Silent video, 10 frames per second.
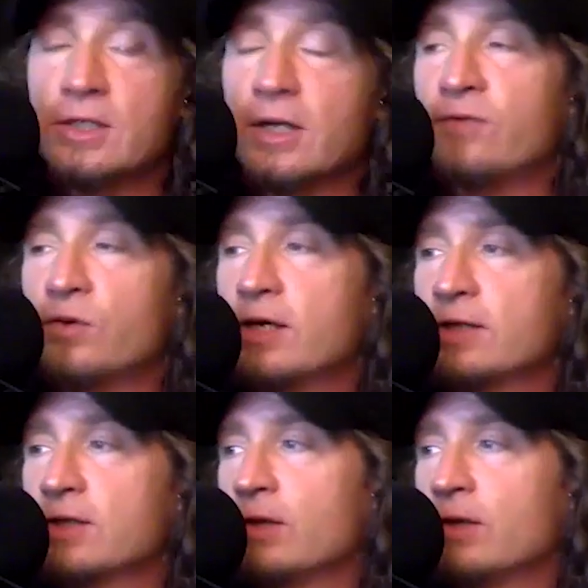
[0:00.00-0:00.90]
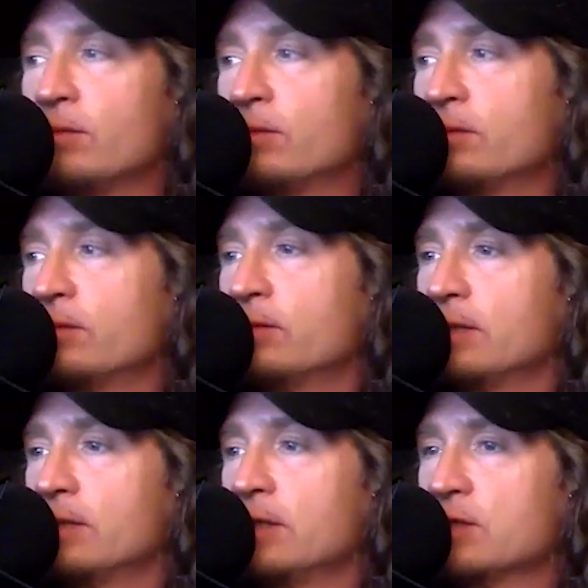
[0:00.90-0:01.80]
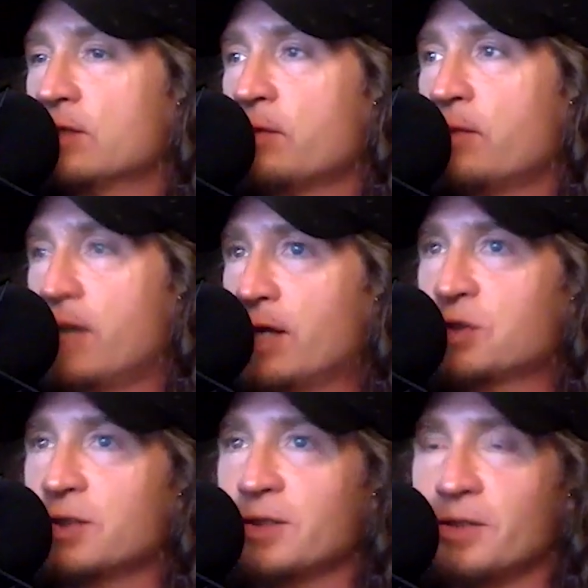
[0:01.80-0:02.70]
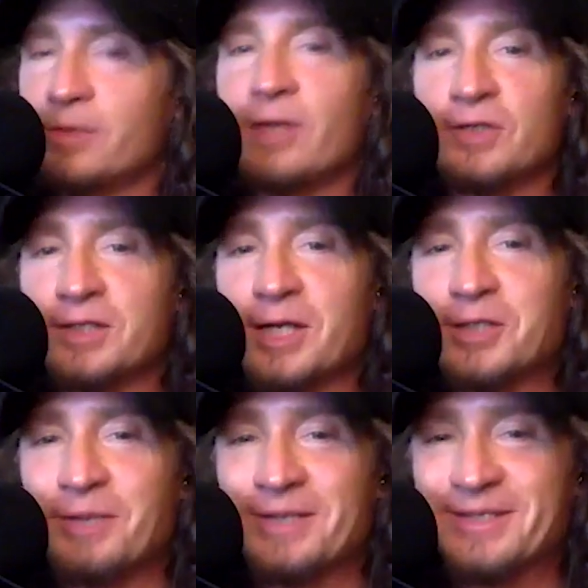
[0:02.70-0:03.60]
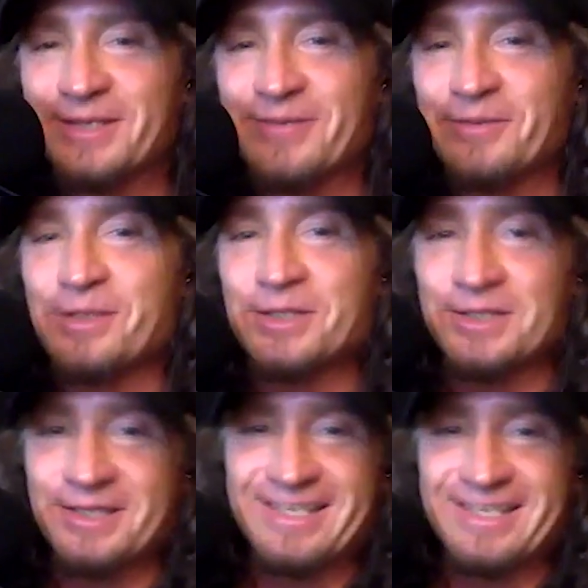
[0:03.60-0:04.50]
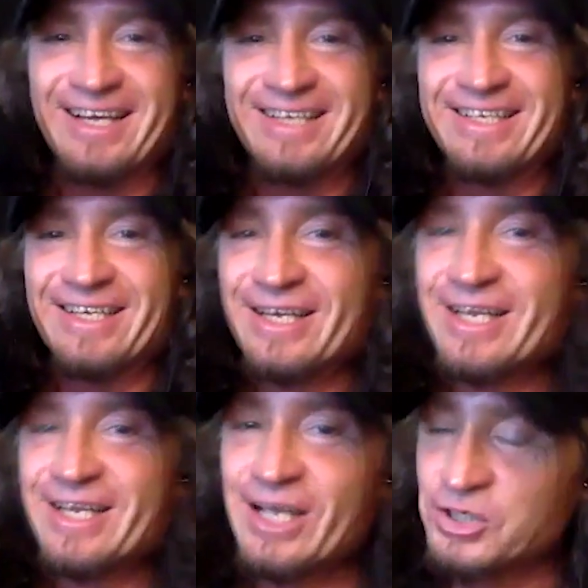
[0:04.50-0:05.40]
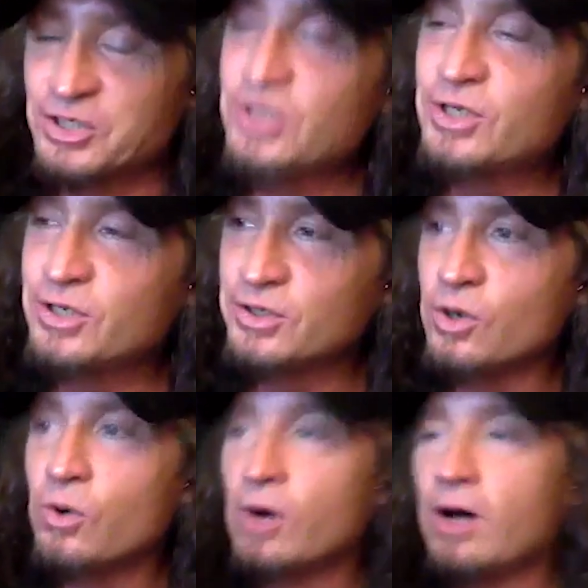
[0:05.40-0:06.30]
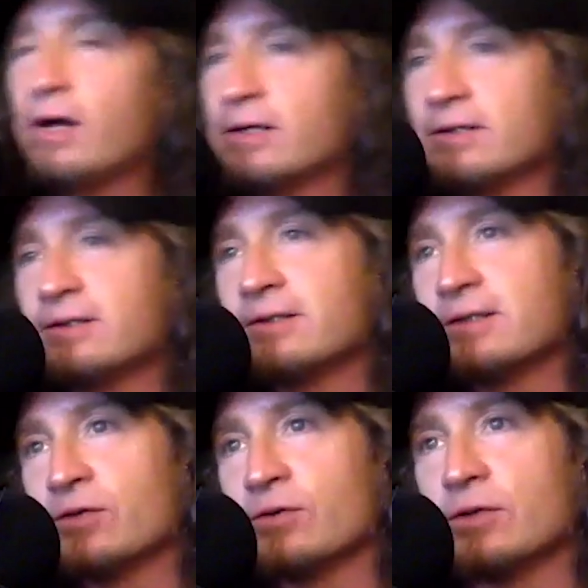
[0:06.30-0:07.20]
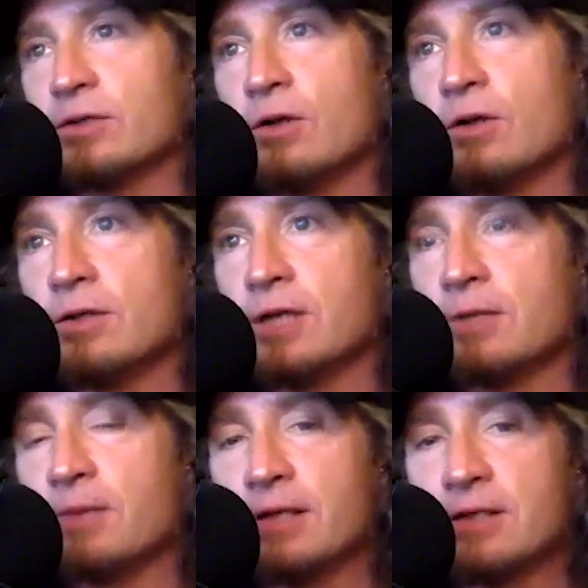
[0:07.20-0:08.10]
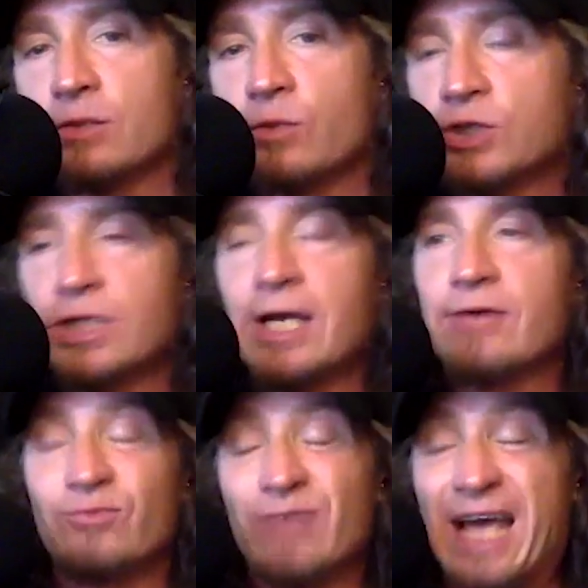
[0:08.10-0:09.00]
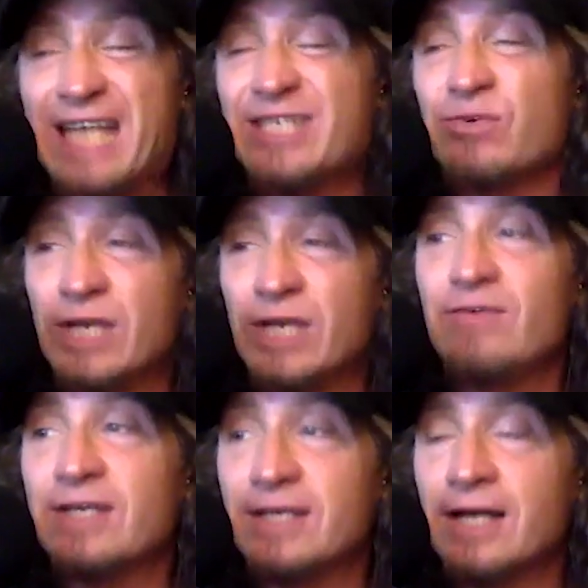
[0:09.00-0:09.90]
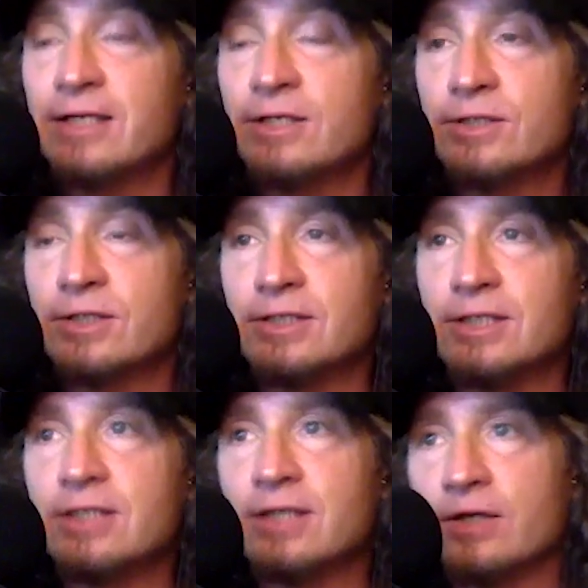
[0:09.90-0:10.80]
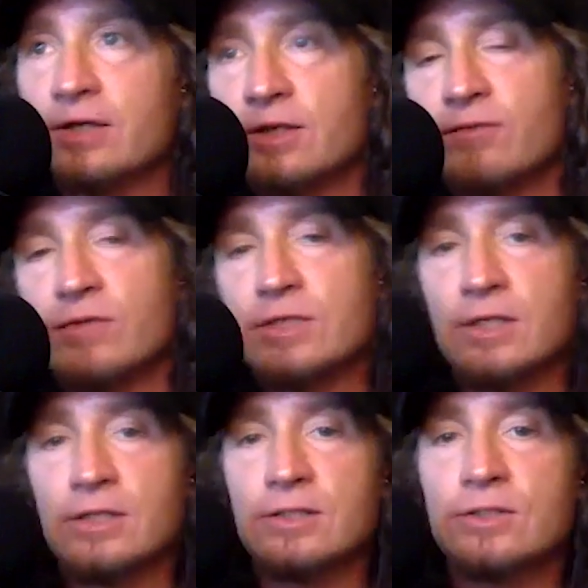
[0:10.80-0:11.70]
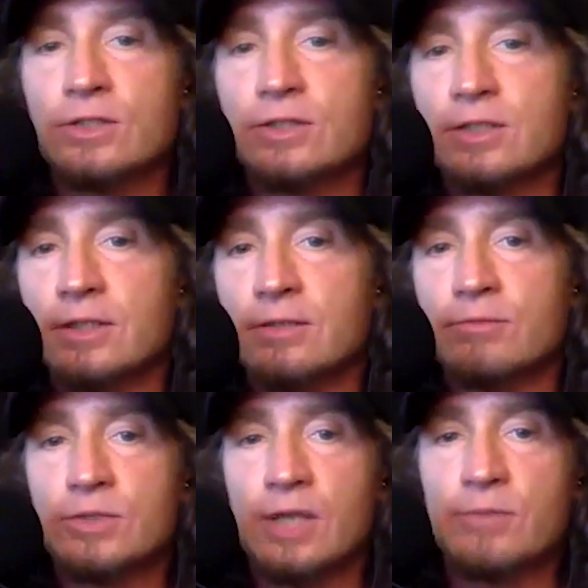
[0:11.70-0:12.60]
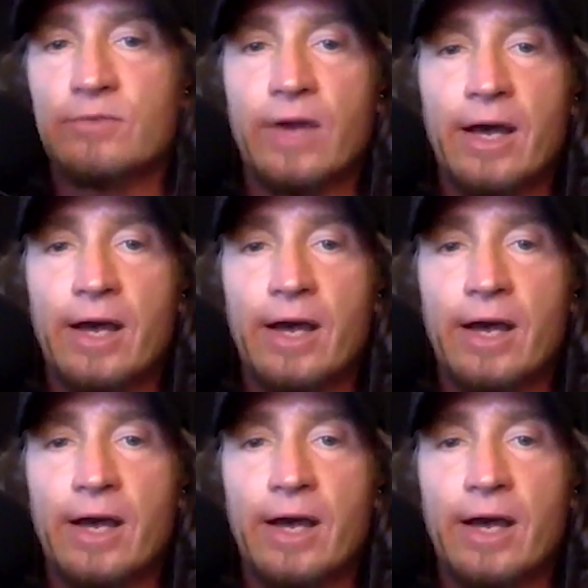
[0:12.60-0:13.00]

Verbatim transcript: If you can't tell, Leah is very passionate about this aspect of the business, because could go on literally all day about, because she hasn't hasn't even gotten into the details of these things, just the type of apps.